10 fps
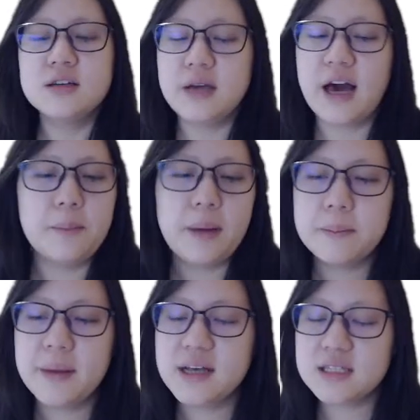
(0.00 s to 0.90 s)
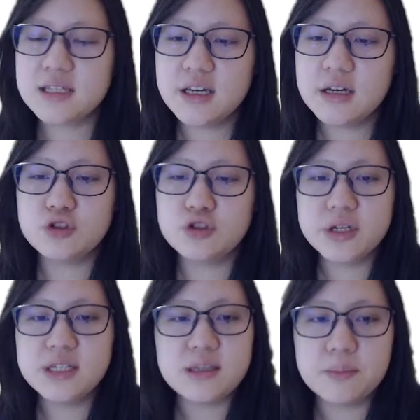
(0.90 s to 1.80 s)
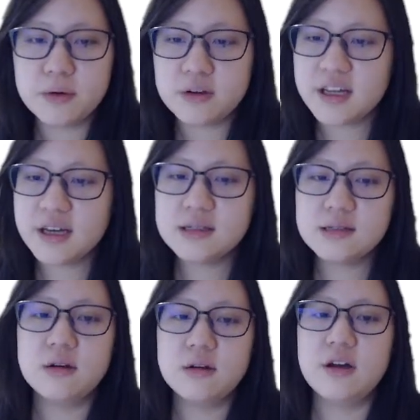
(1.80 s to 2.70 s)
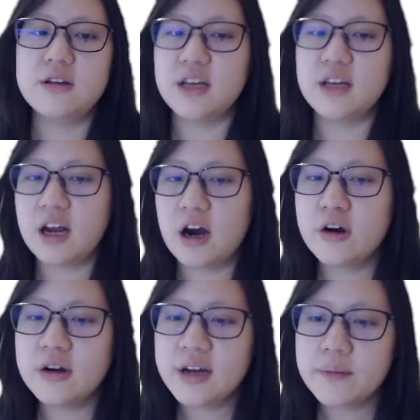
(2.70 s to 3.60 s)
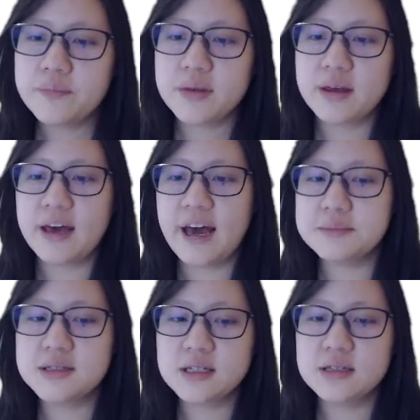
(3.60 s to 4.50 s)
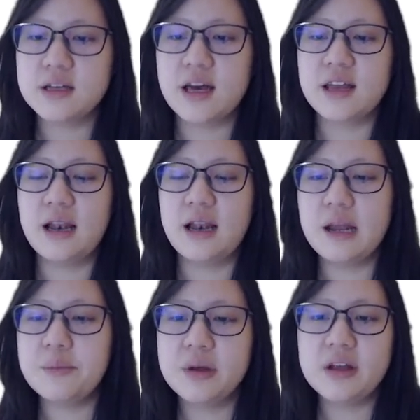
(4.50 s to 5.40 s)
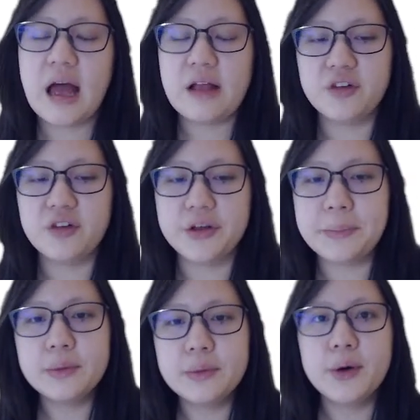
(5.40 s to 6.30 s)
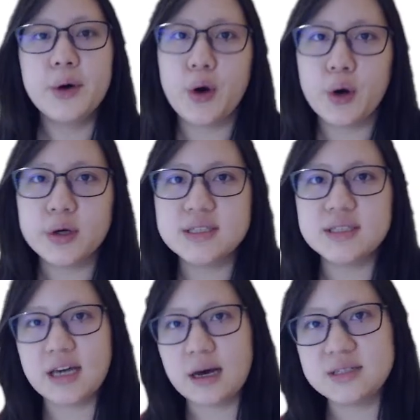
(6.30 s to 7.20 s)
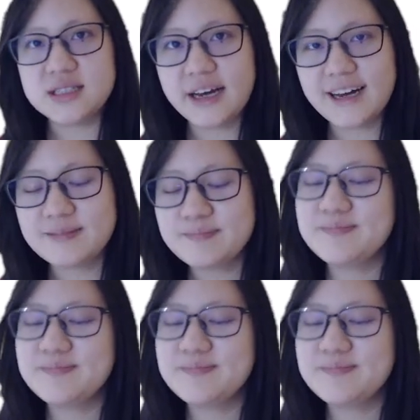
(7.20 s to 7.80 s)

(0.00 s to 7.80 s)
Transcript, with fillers: Yeah, but basically three simple things, DNA RNA, capsid, and then lipid envelope on the outside.